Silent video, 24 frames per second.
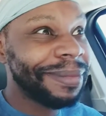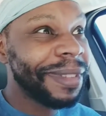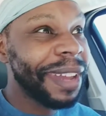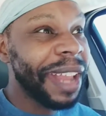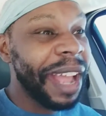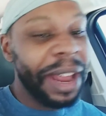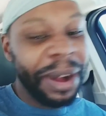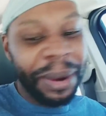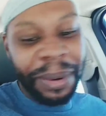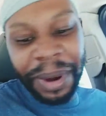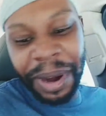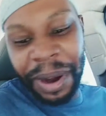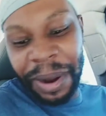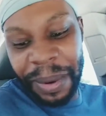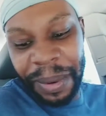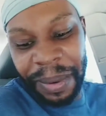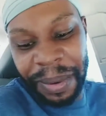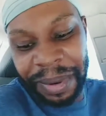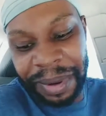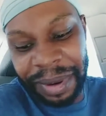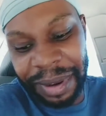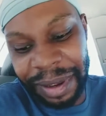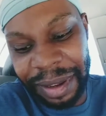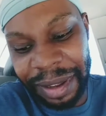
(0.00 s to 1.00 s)
I don't know.
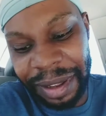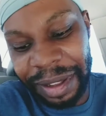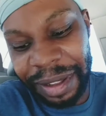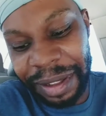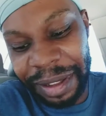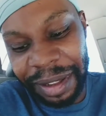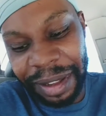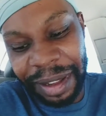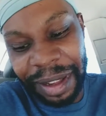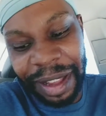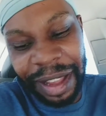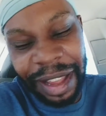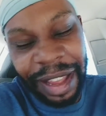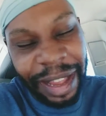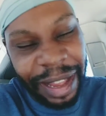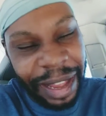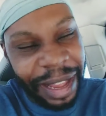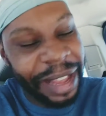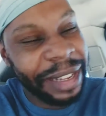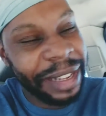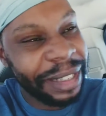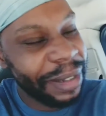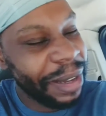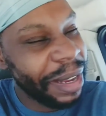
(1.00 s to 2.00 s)

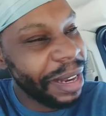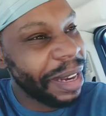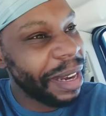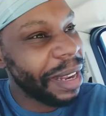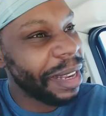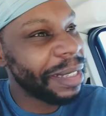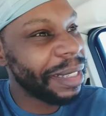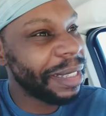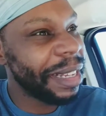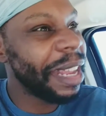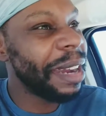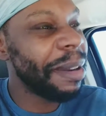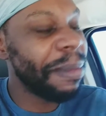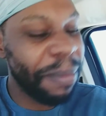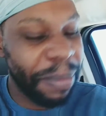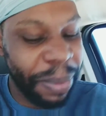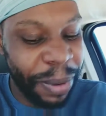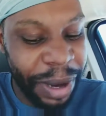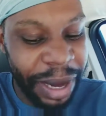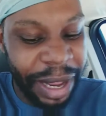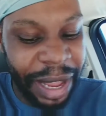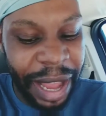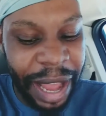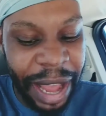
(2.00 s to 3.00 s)
It's getting
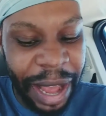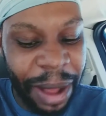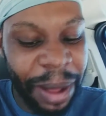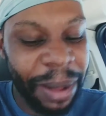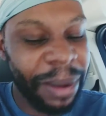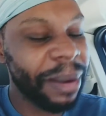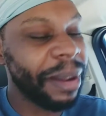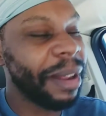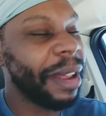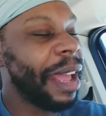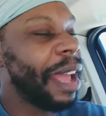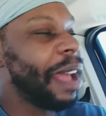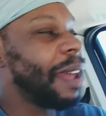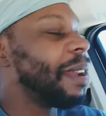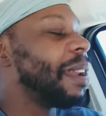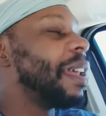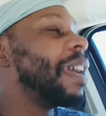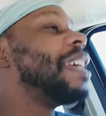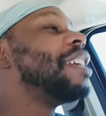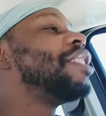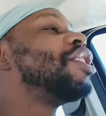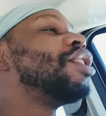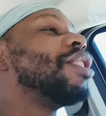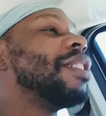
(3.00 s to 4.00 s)
pretty
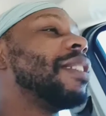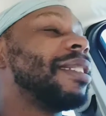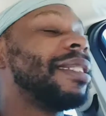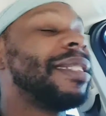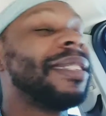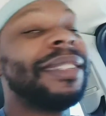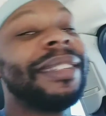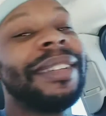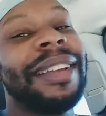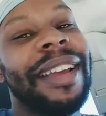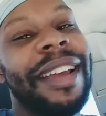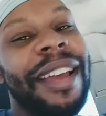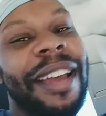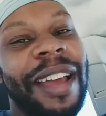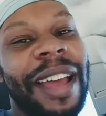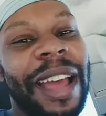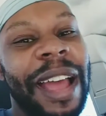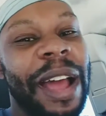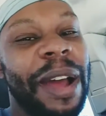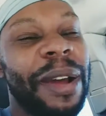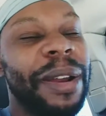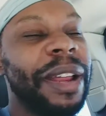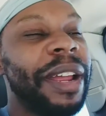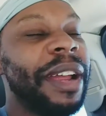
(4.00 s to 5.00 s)
hellacious
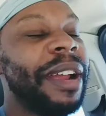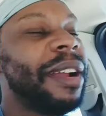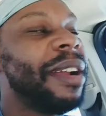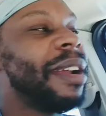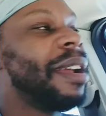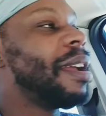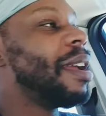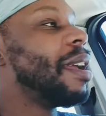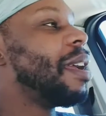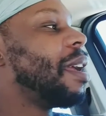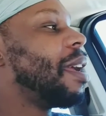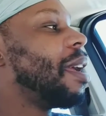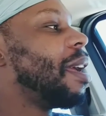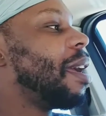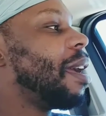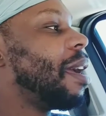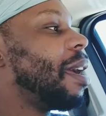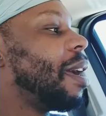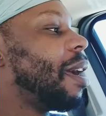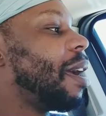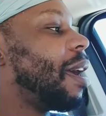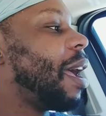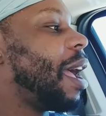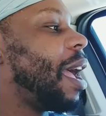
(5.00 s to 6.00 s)
out here.
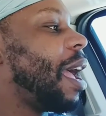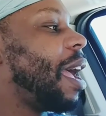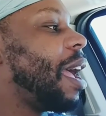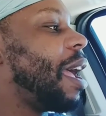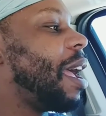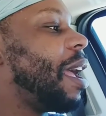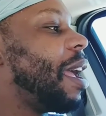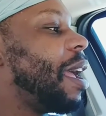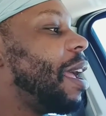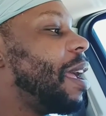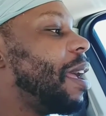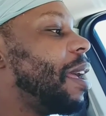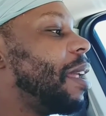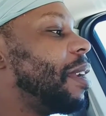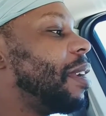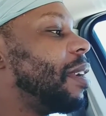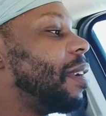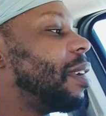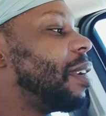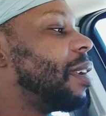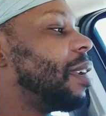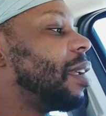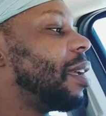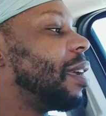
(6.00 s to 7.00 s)
And
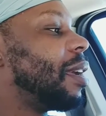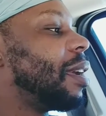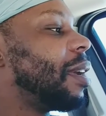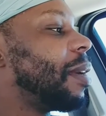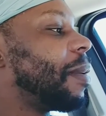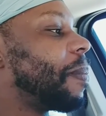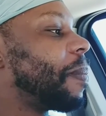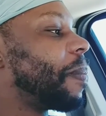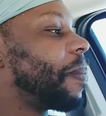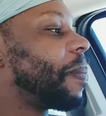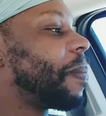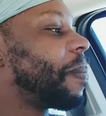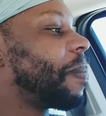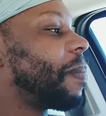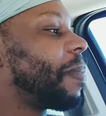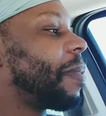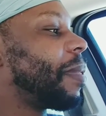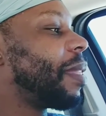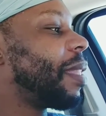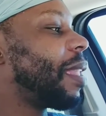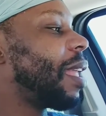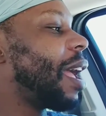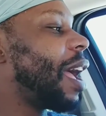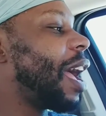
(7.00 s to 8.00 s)

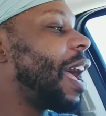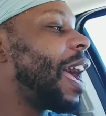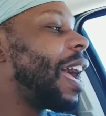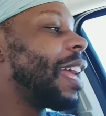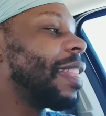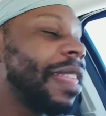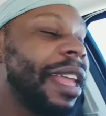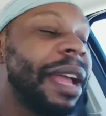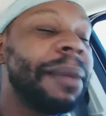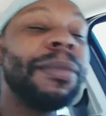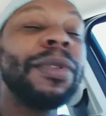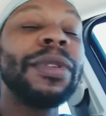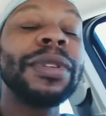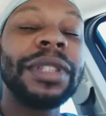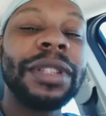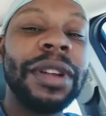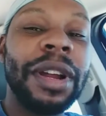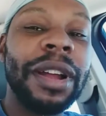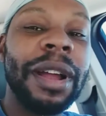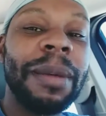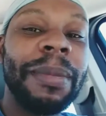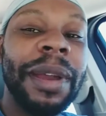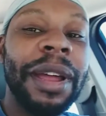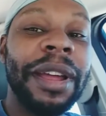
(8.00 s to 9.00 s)
I think I'm going to
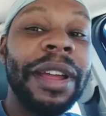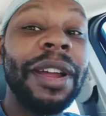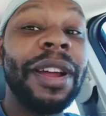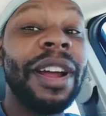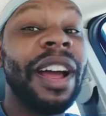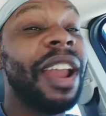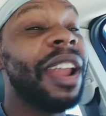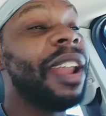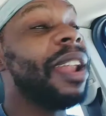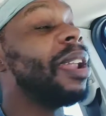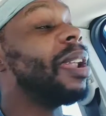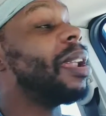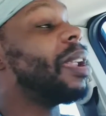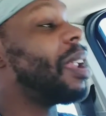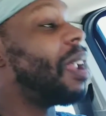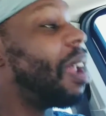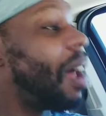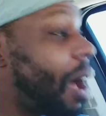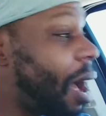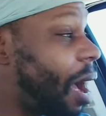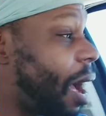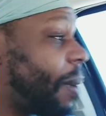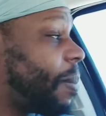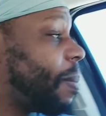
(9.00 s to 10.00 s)
start coming out here a
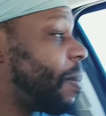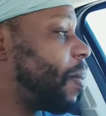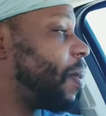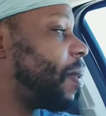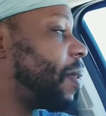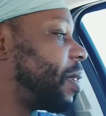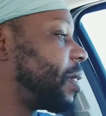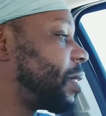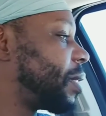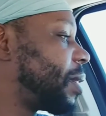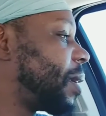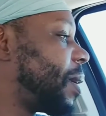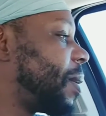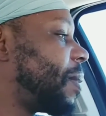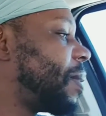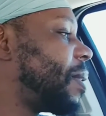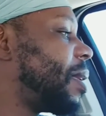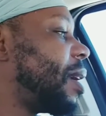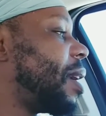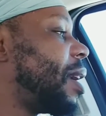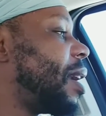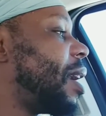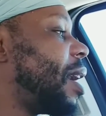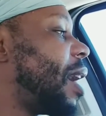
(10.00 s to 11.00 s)
lot more. So
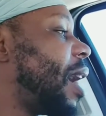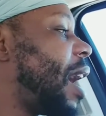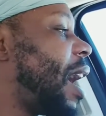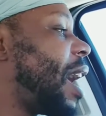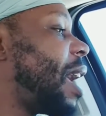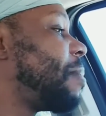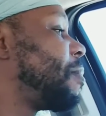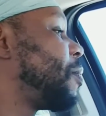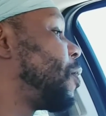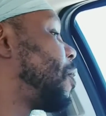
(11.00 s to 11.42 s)
I am